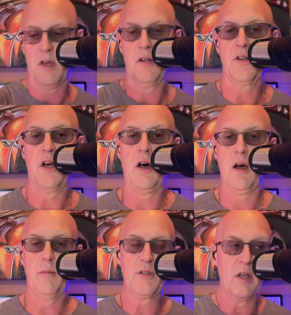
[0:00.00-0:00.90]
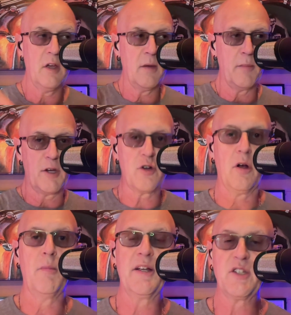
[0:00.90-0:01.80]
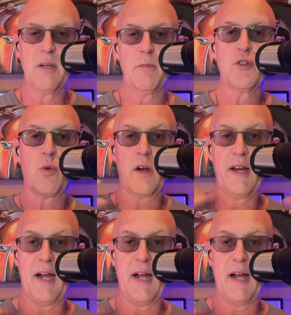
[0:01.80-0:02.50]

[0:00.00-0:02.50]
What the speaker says: toms, make sure all my cymbals are working.